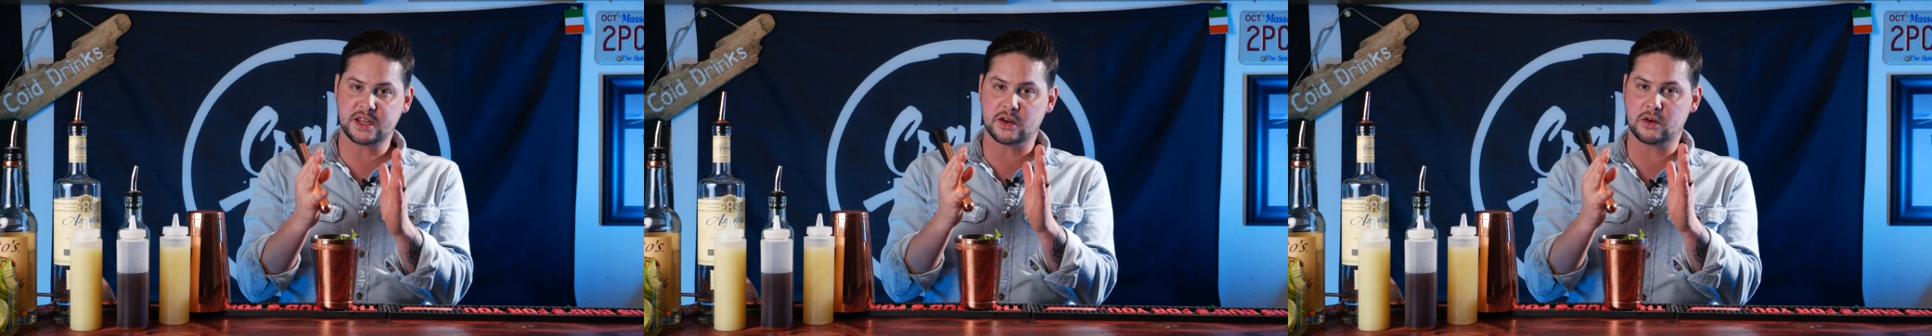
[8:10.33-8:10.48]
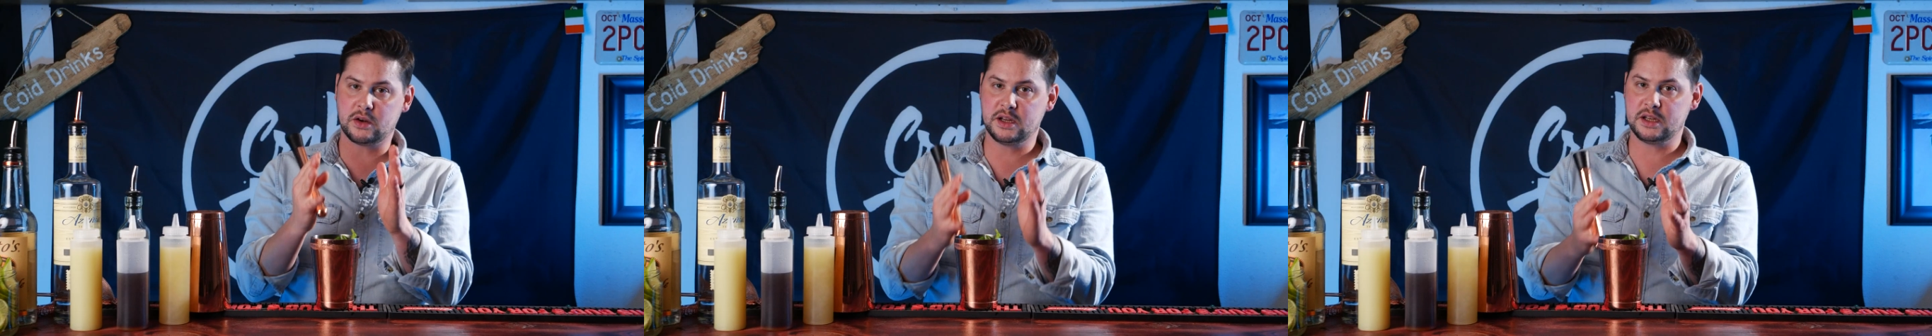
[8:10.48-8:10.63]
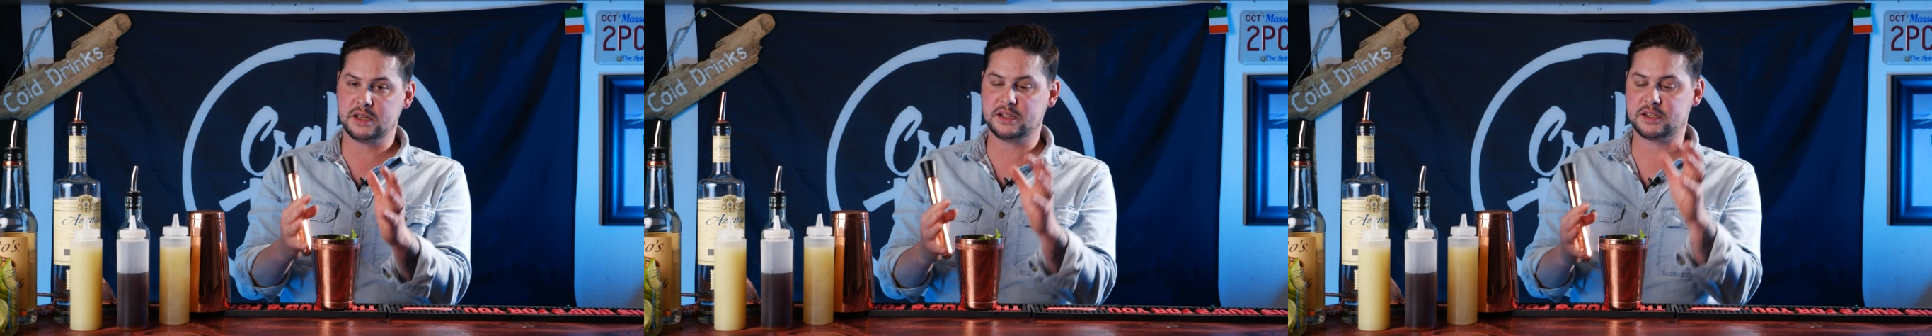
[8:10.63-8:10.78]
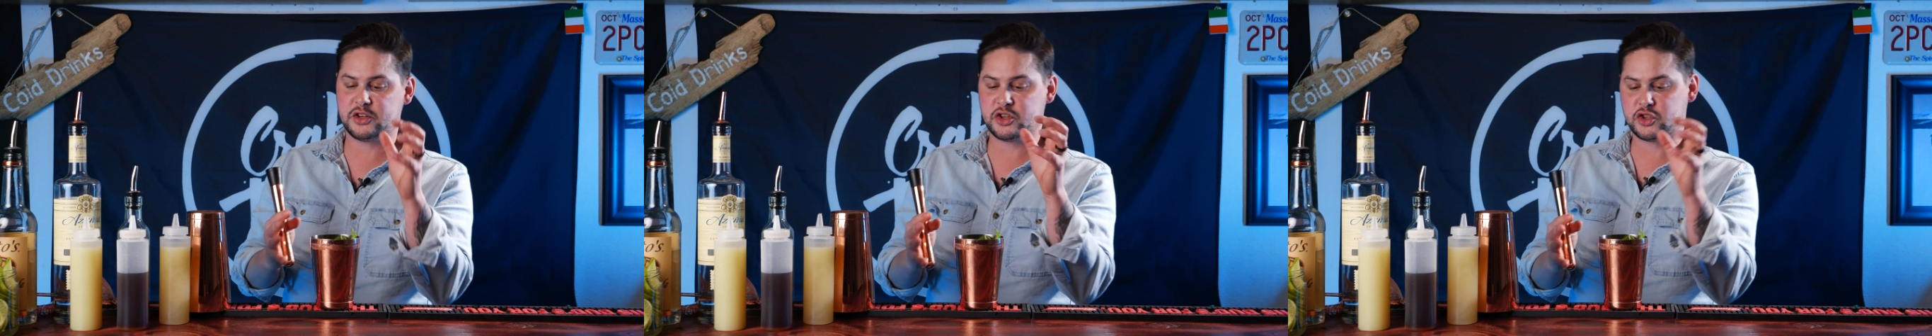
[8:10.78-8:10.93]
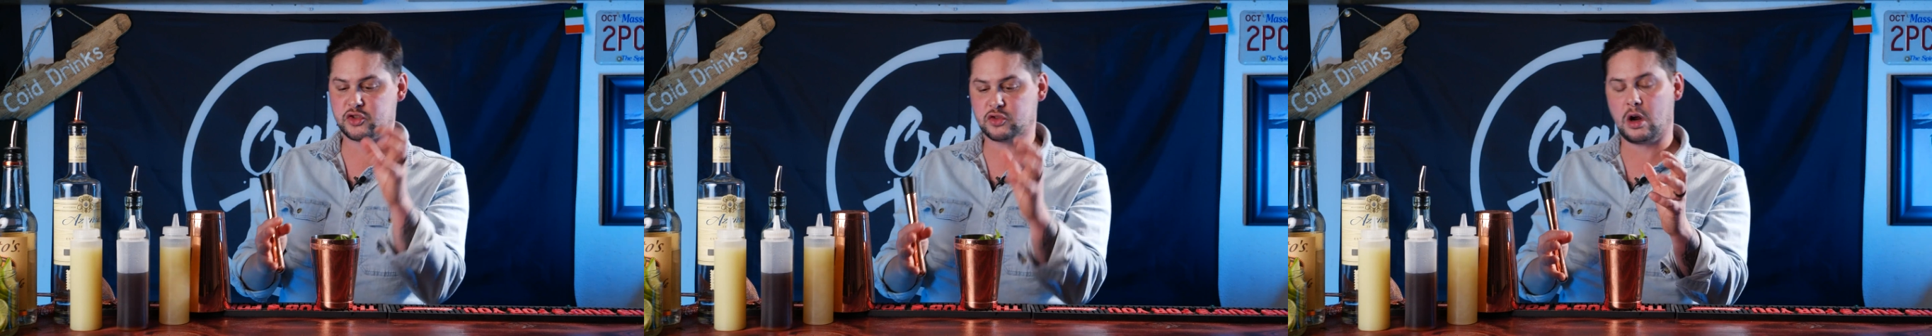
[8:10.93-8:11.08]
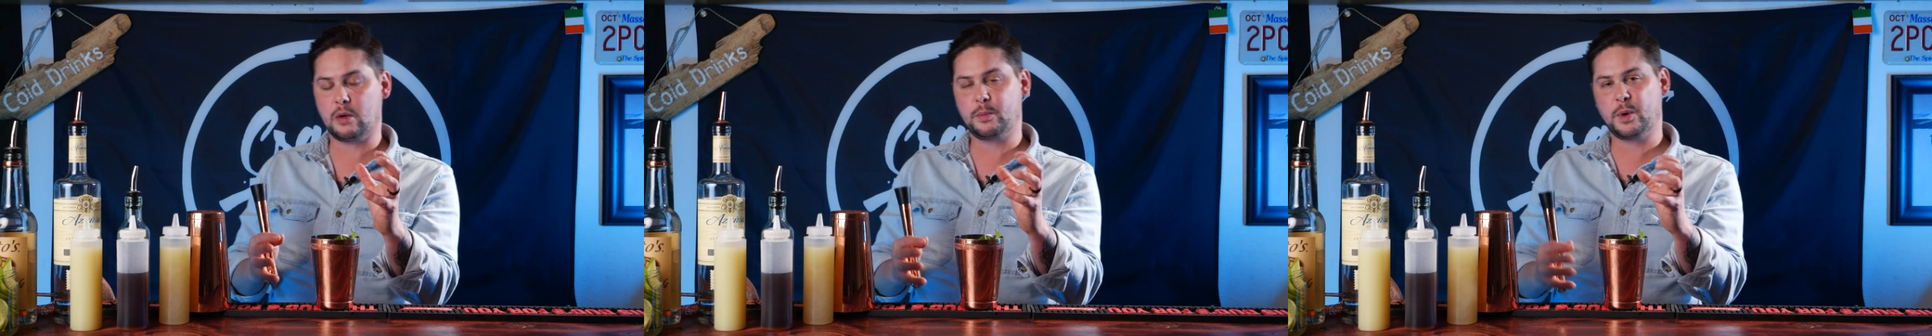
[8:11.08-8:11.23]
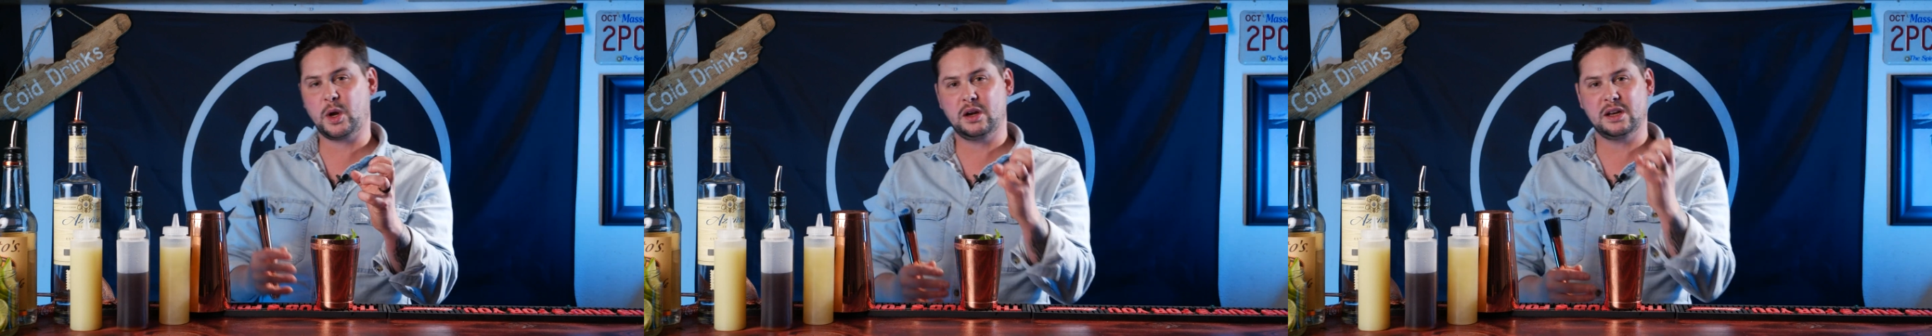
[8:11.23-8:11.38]
there is
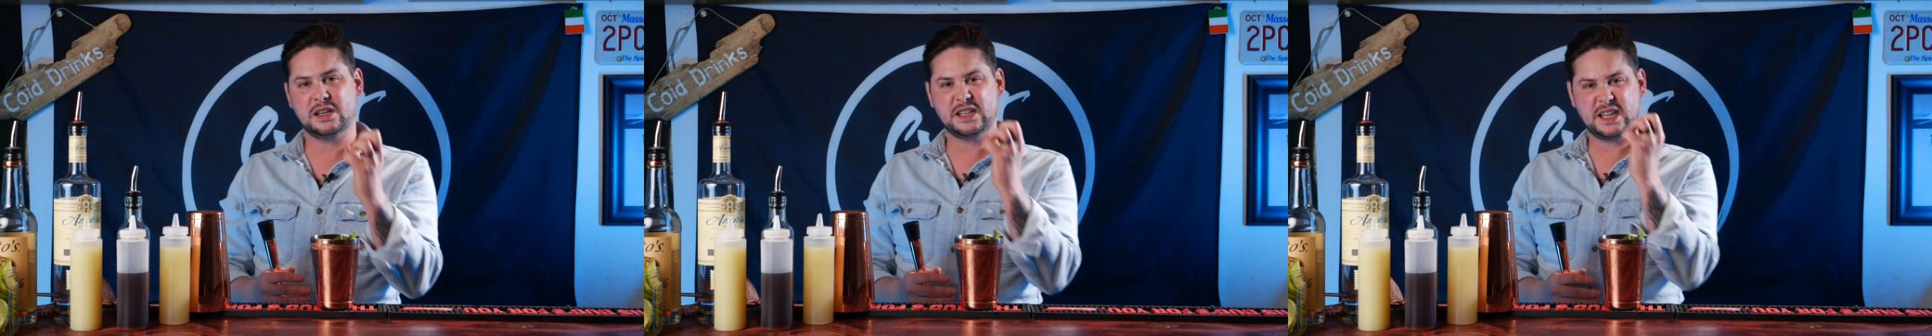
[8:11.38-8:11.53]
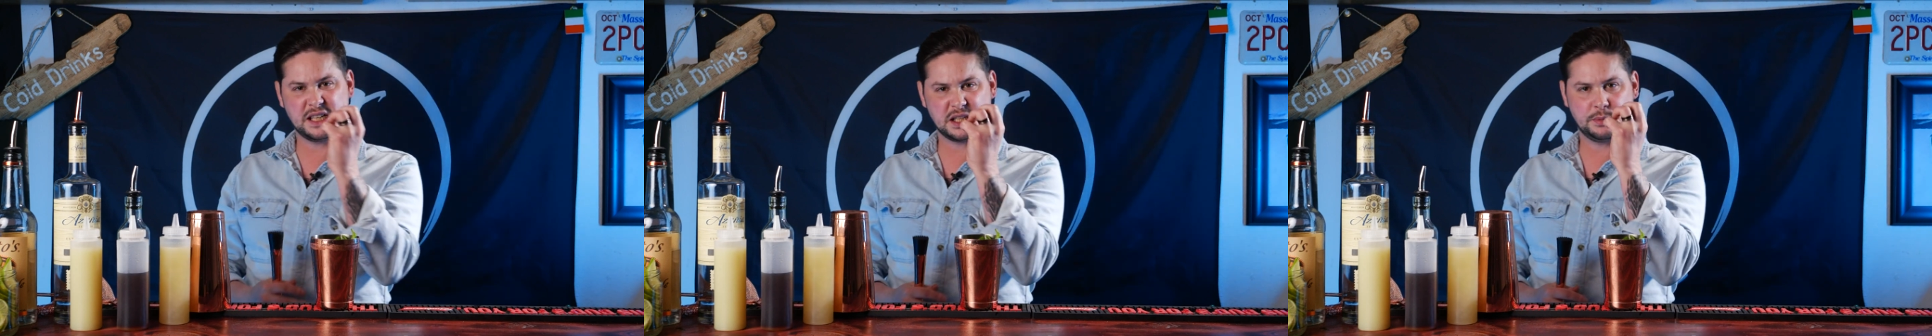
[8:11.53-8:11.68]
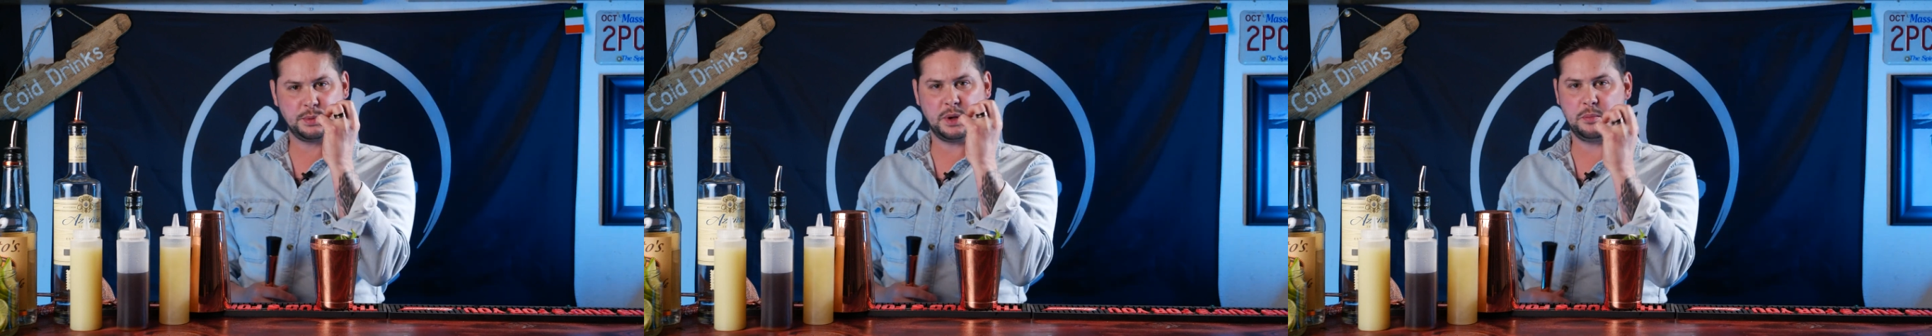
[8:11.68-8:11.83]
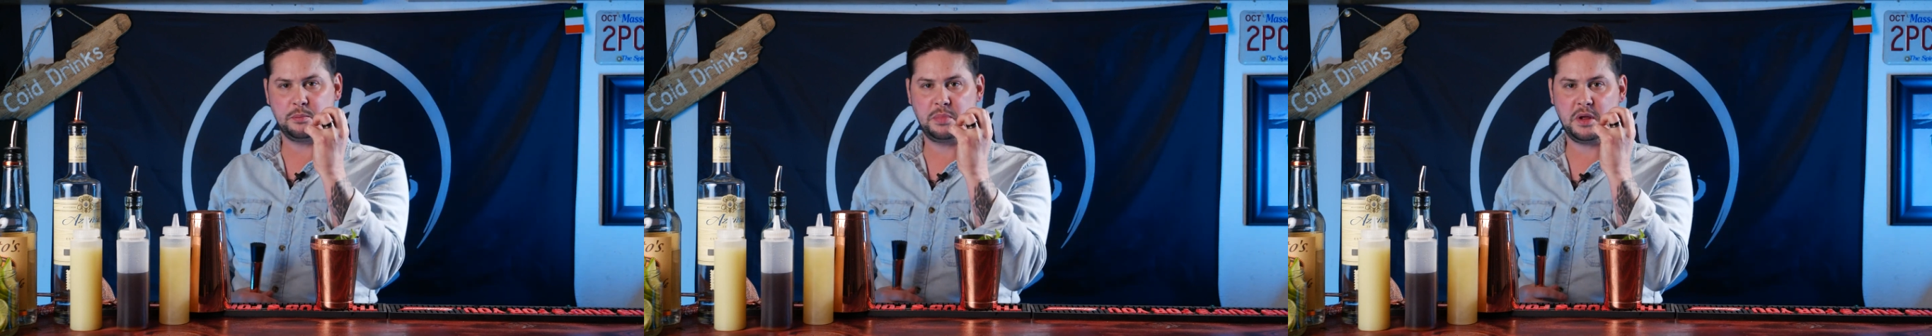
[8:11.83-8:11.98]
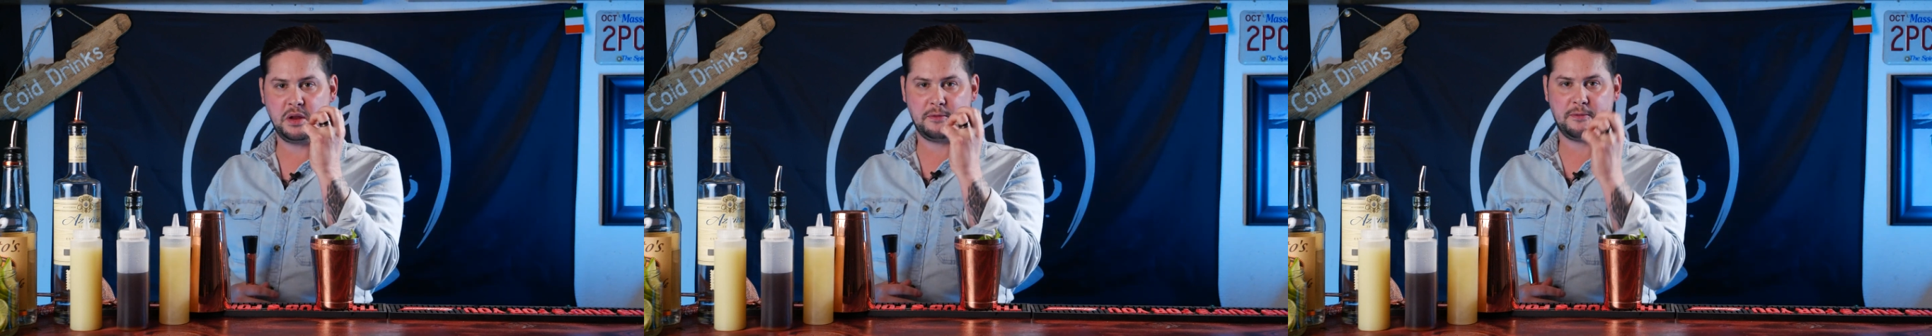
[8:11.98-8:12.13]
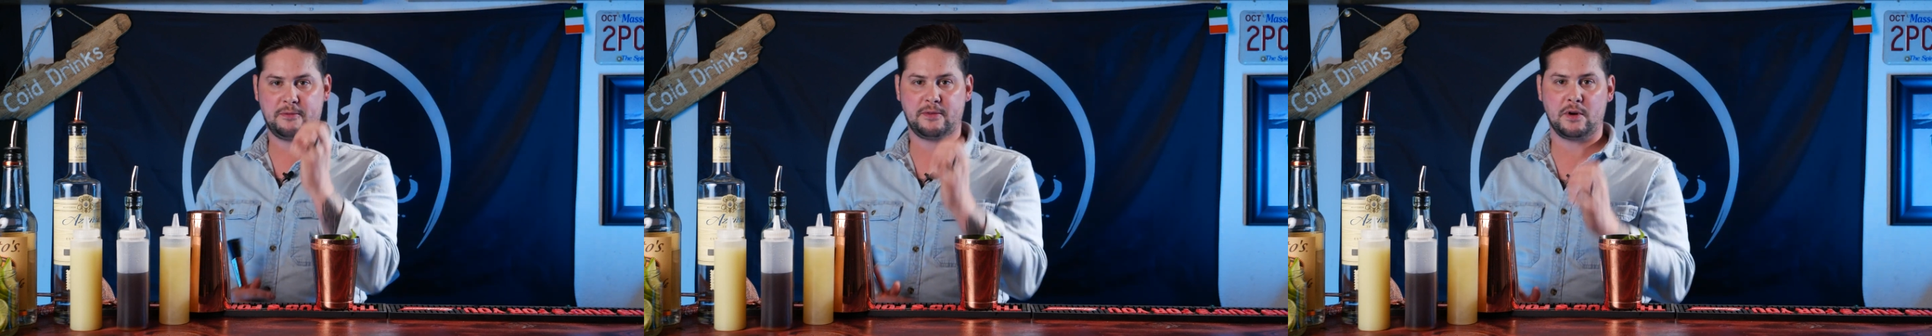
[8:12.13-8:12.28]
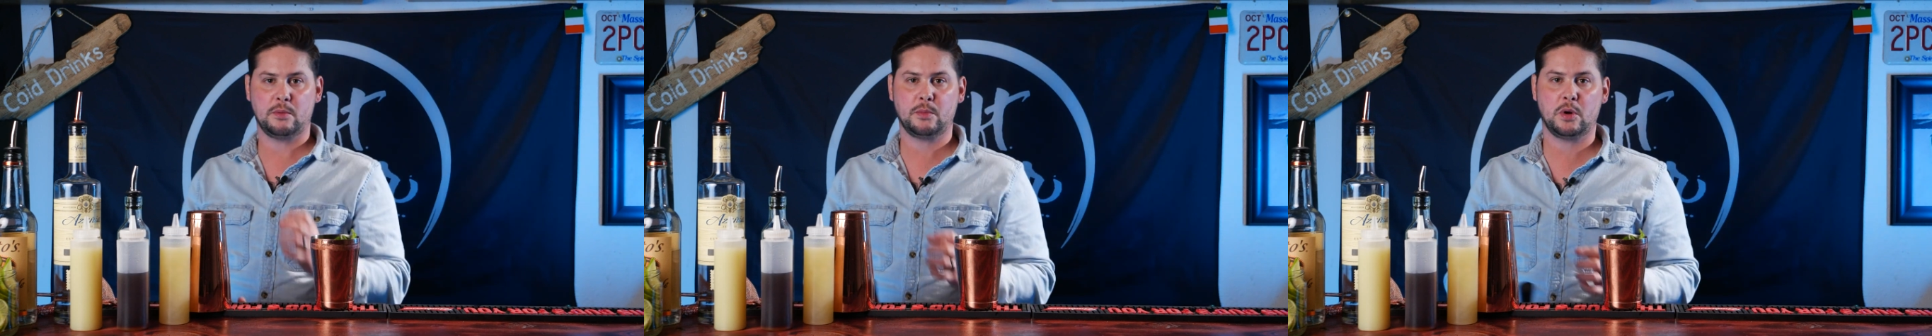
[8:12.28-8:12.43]
strawberry and it tends to be a bit
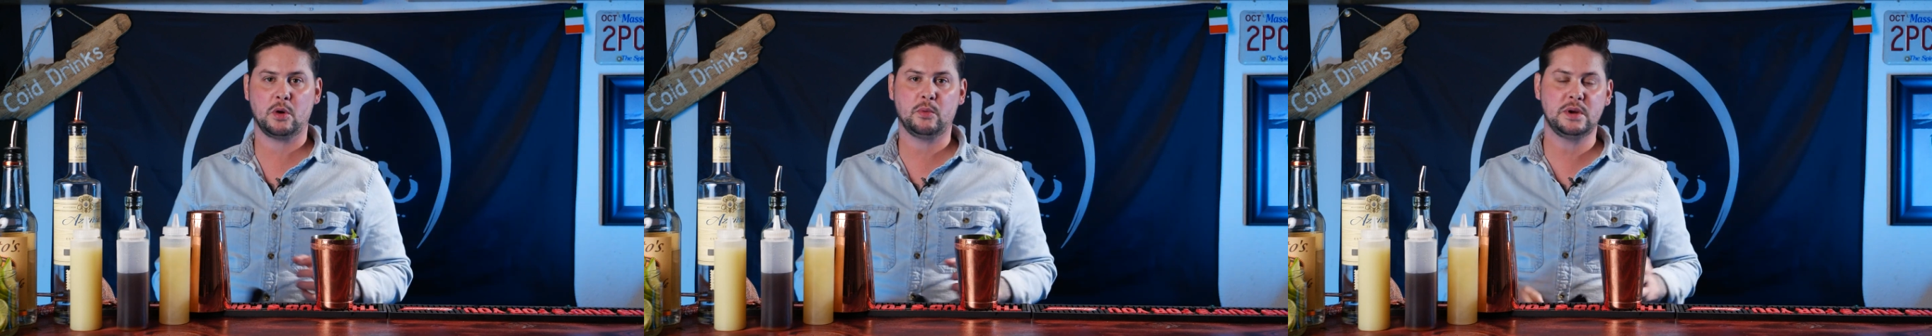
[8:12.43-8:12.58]
firmer,